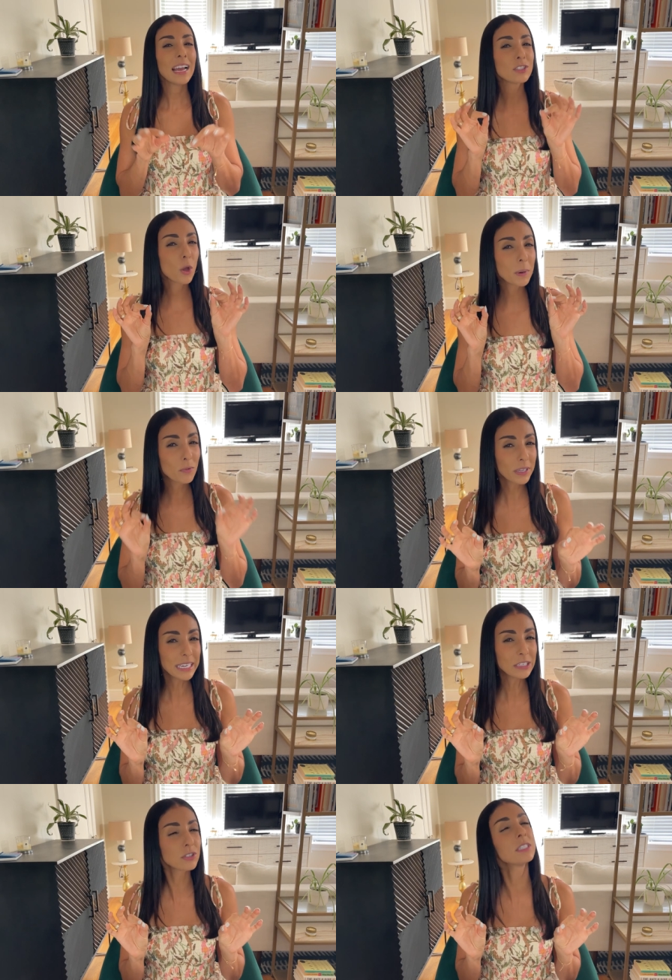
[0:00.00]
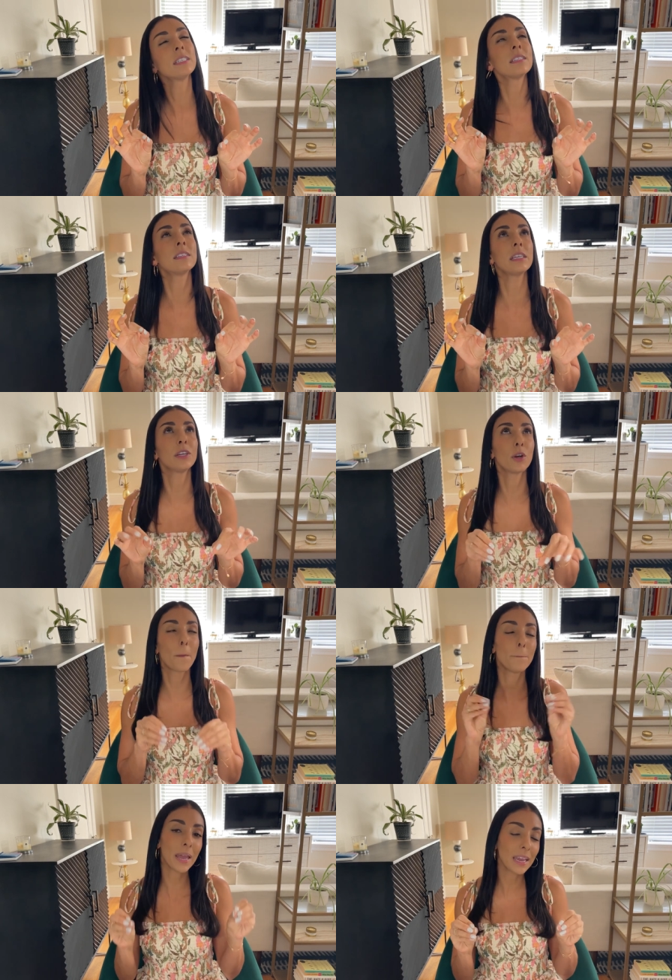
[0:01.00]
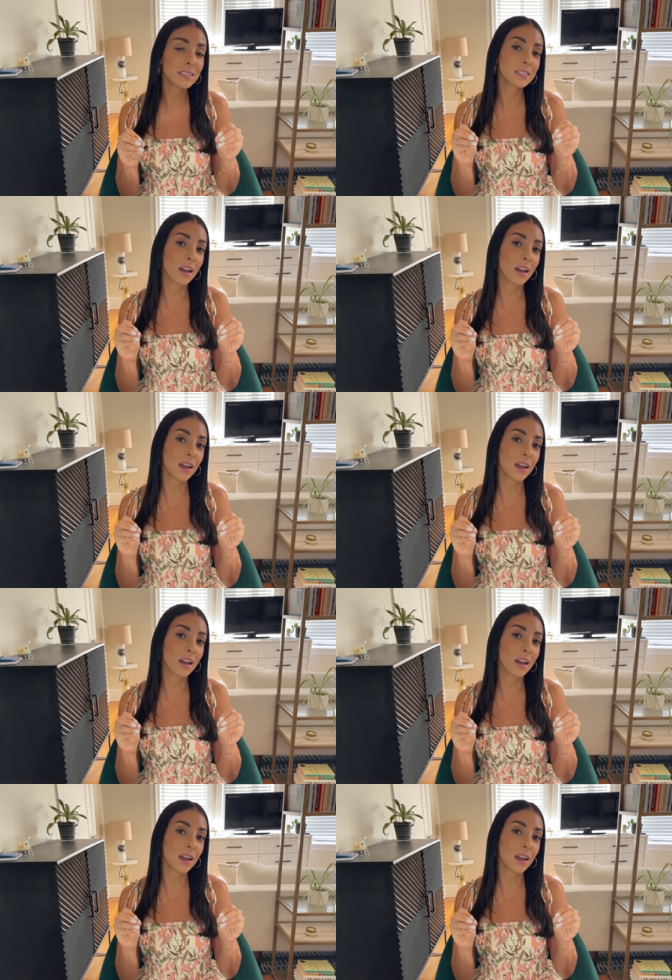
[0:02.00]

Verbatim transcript: And so I'll be really interested to see, you know, based